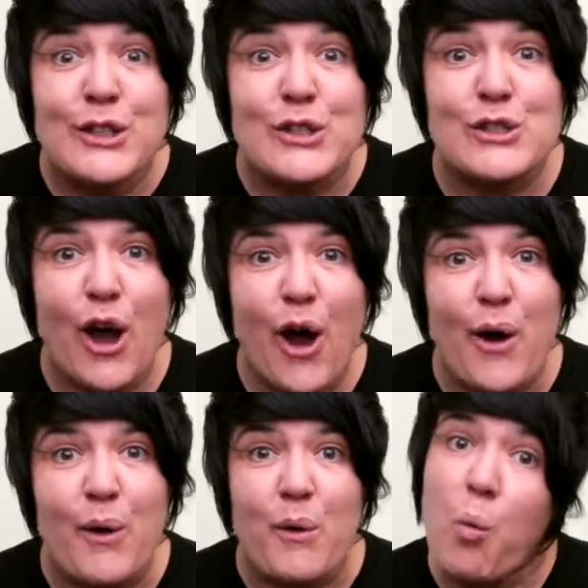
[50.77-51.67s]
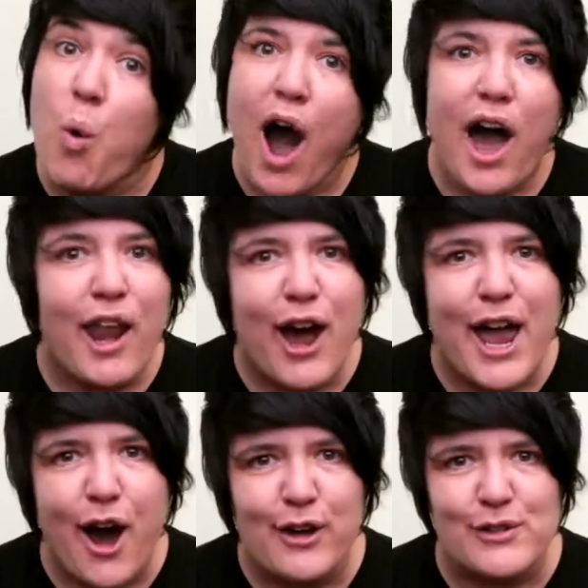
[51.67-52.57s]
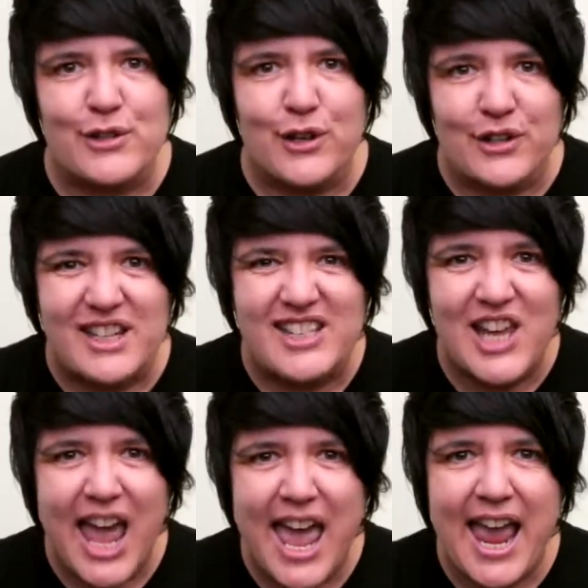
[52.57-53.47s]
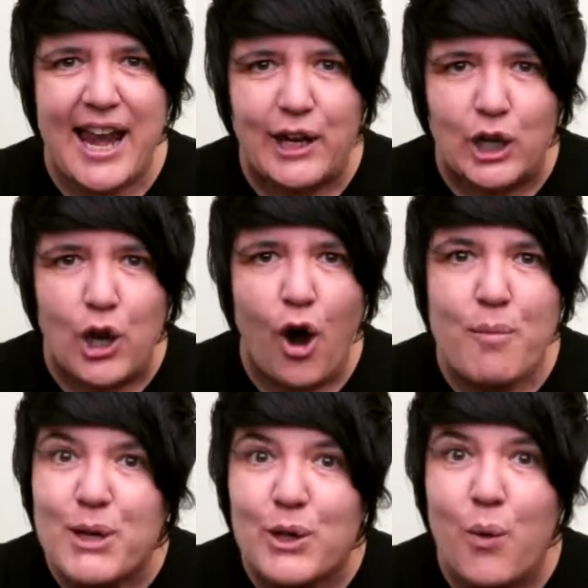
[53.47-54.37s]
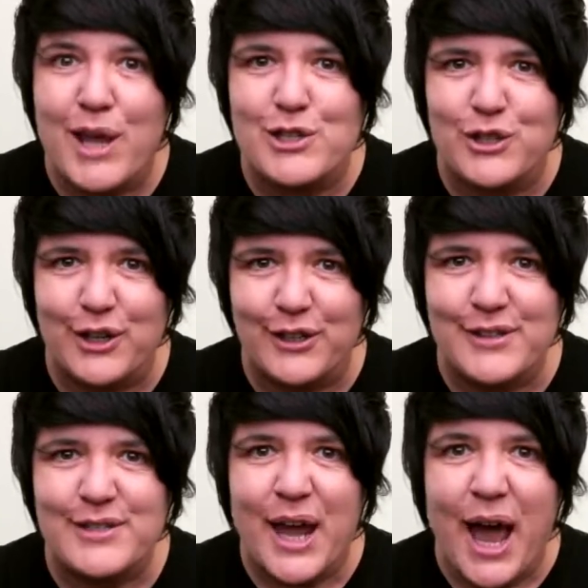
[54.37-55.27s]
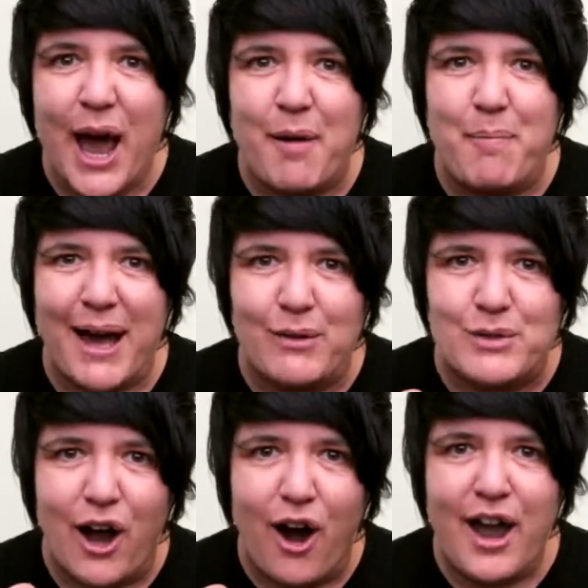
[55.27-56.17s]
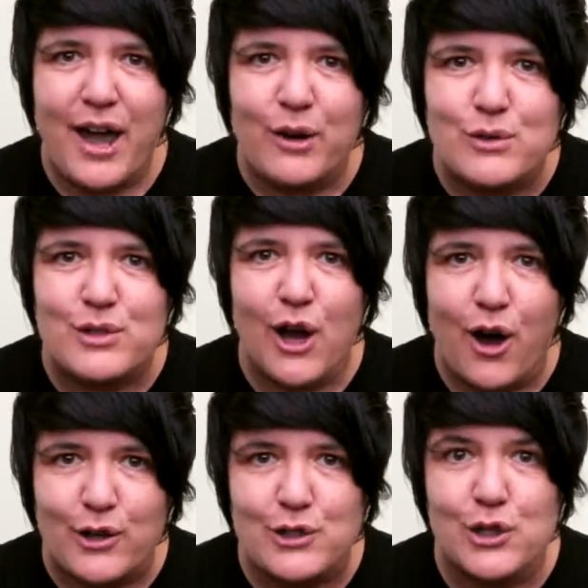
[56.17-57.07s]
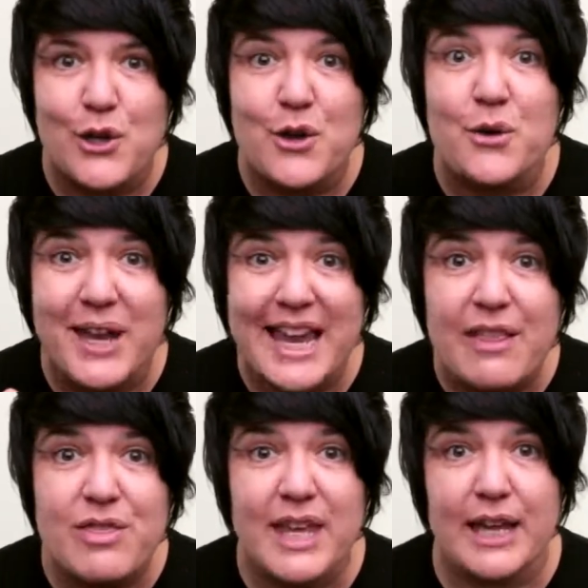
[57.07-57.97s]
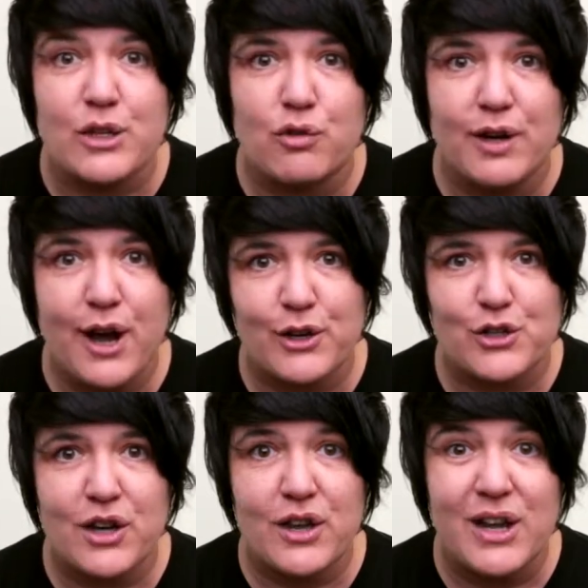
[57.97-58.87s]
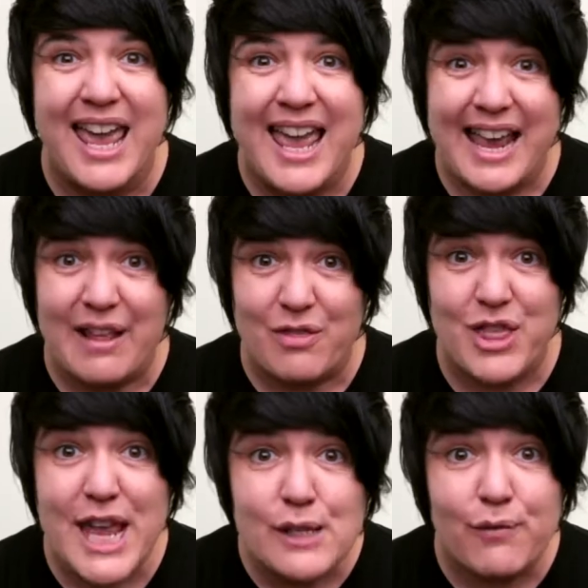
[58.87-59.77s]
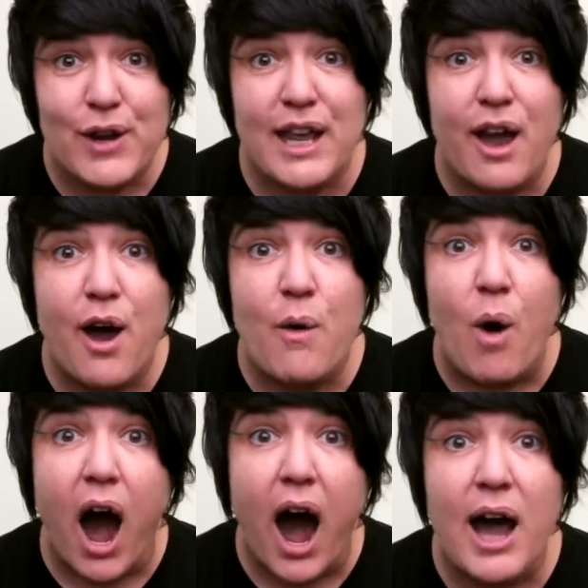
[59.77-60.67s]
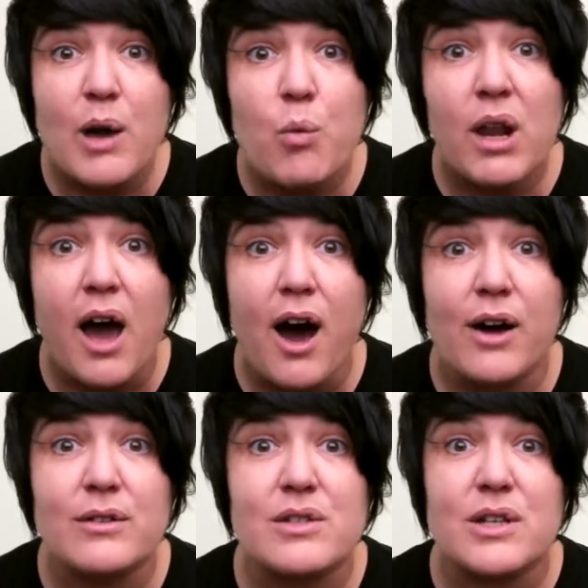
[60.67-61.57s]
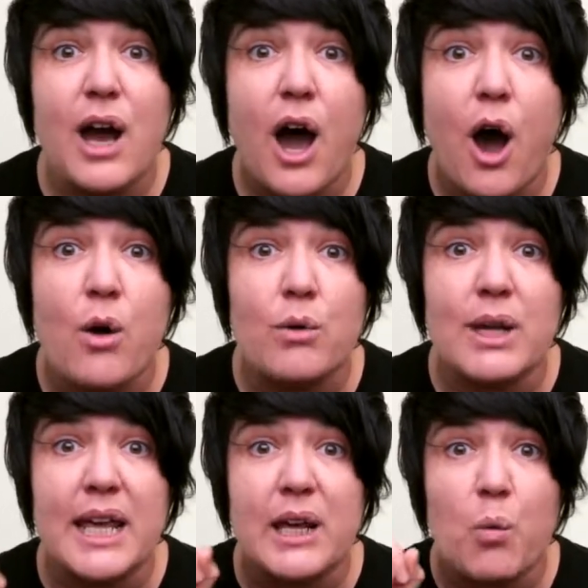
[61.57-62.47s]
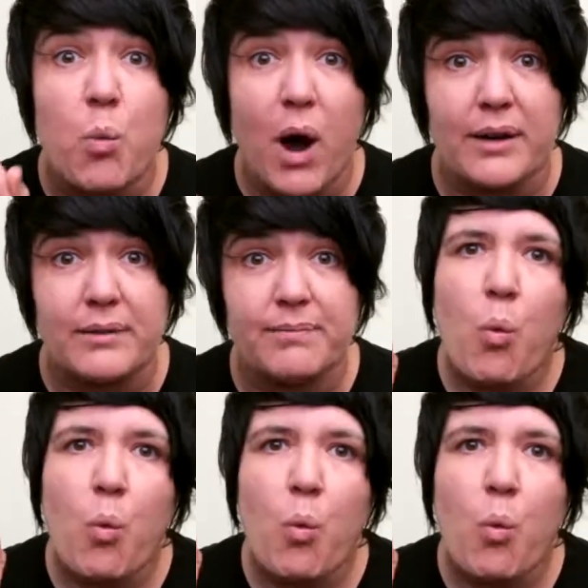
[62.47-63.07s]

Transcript: So, while I answered 10 common questions about IELTS Task 2 in the introduction, in this video I will answer only one.